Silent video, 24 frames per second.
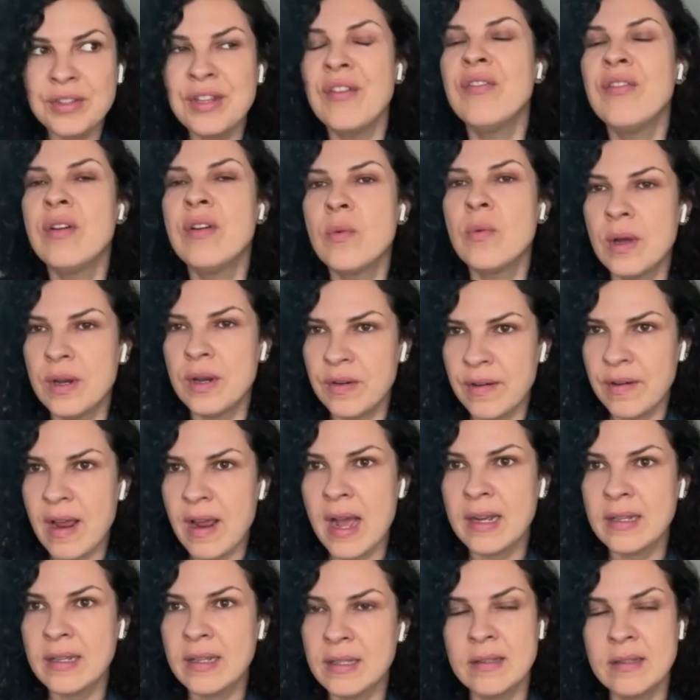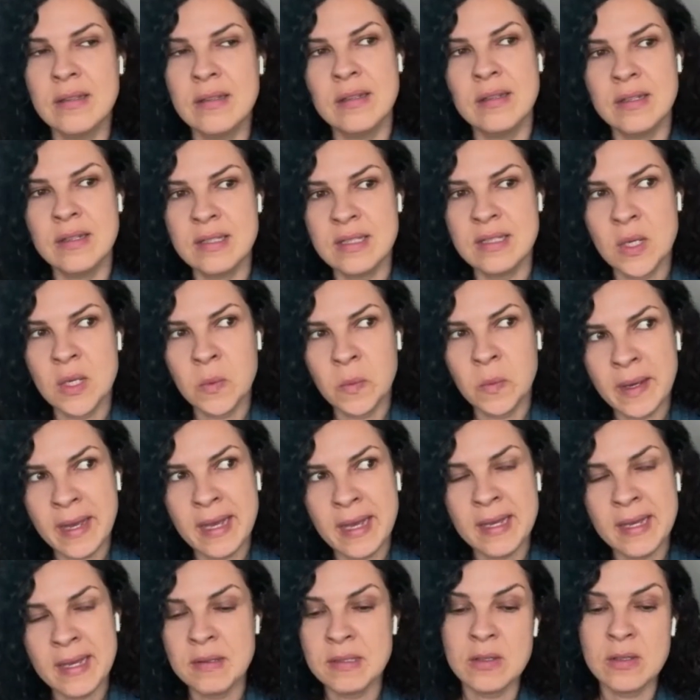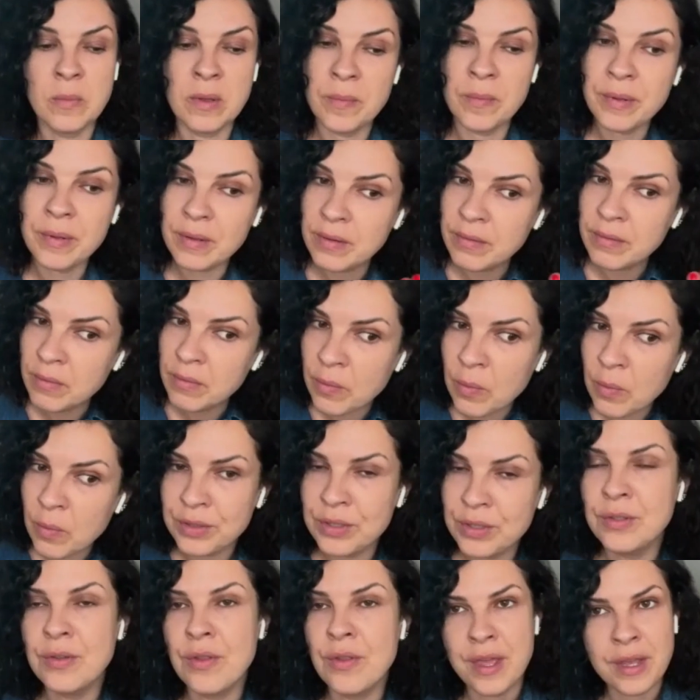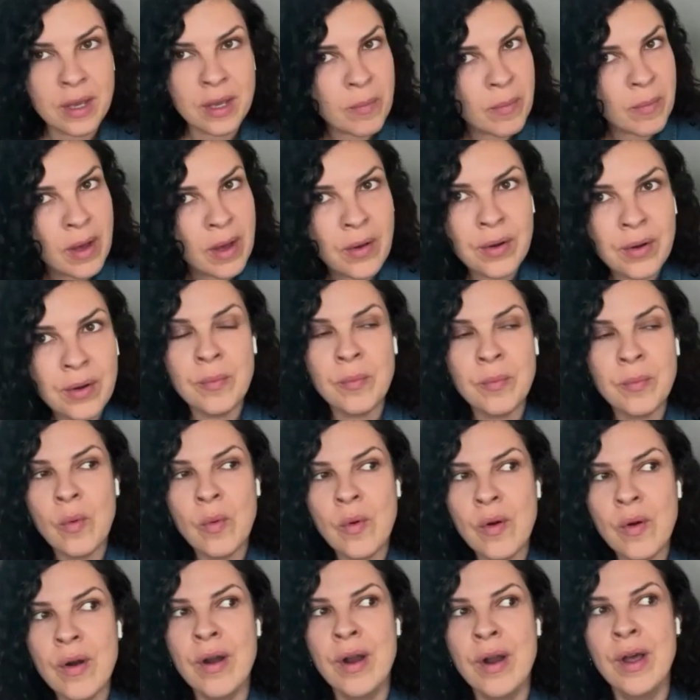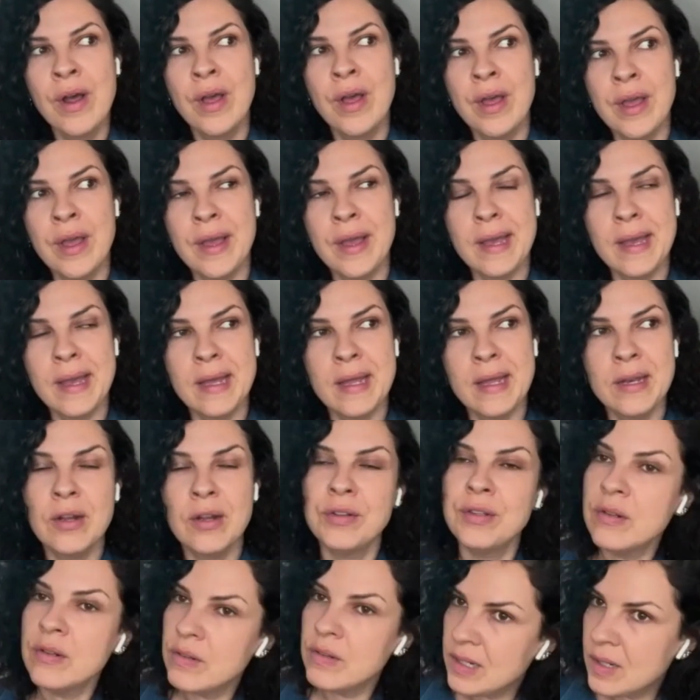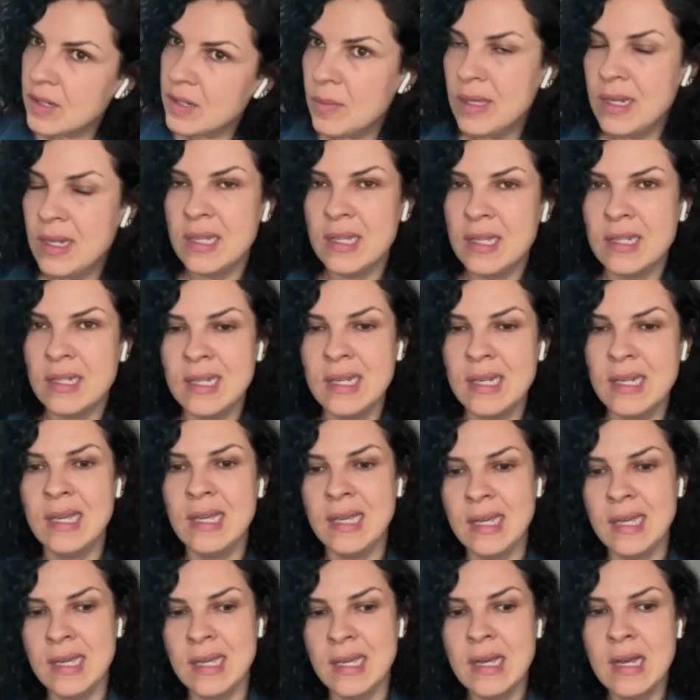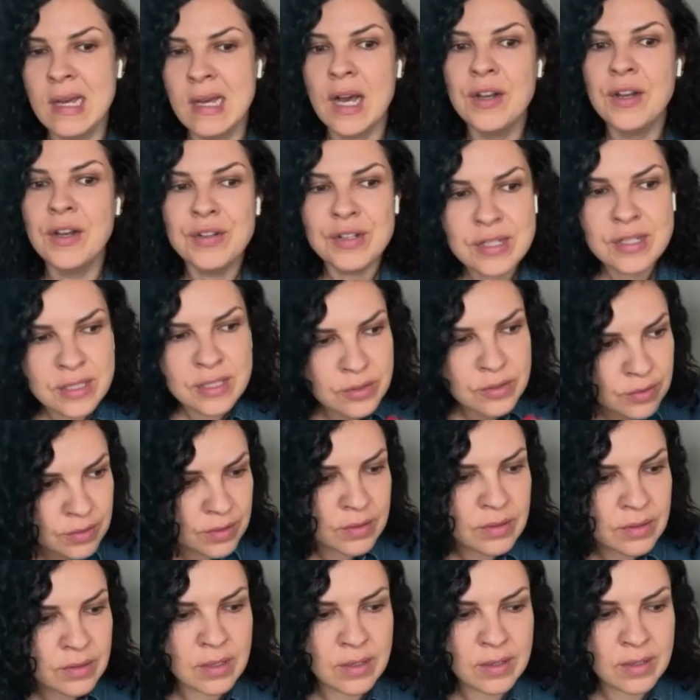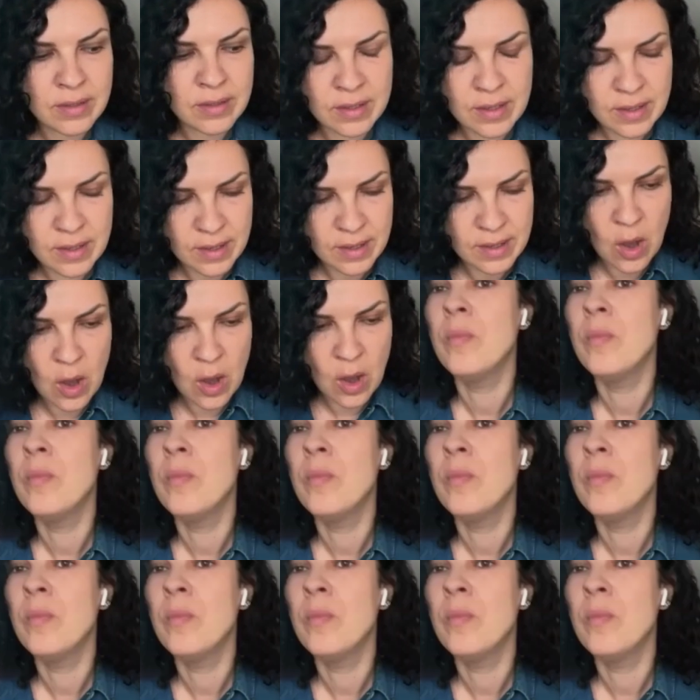everyone reacted in the same way. Some people wanted to think about it more and not agreed immediately, understood how